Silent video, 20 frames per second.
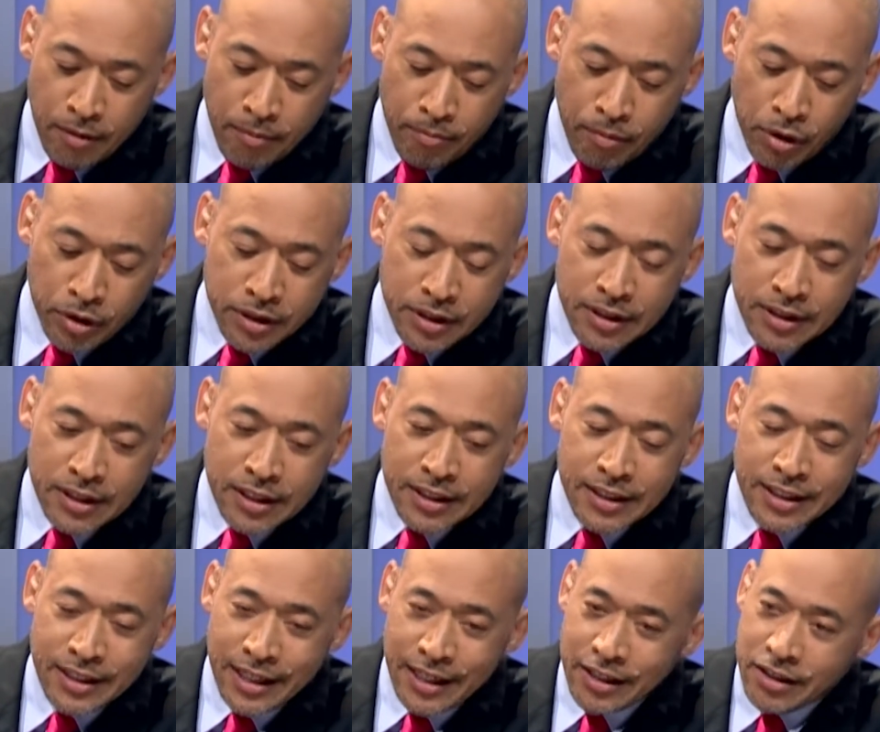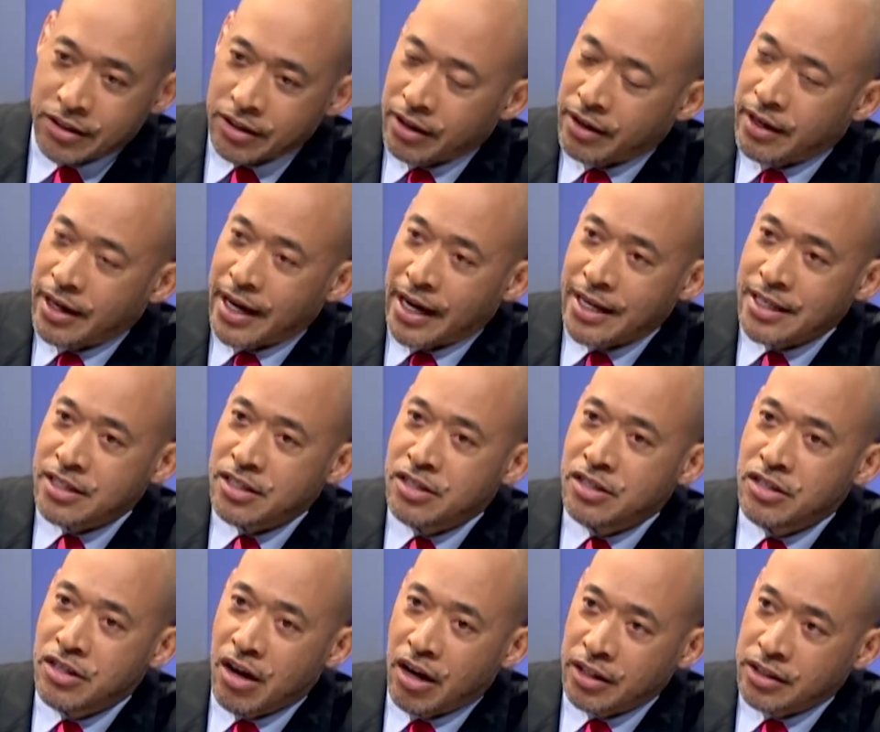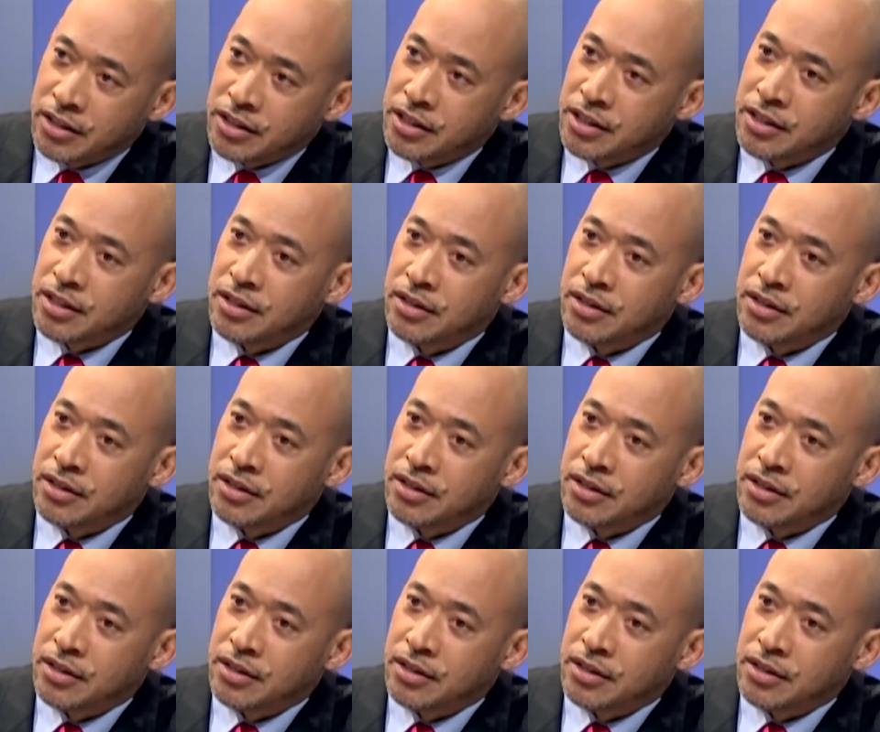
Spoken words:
But the data has not,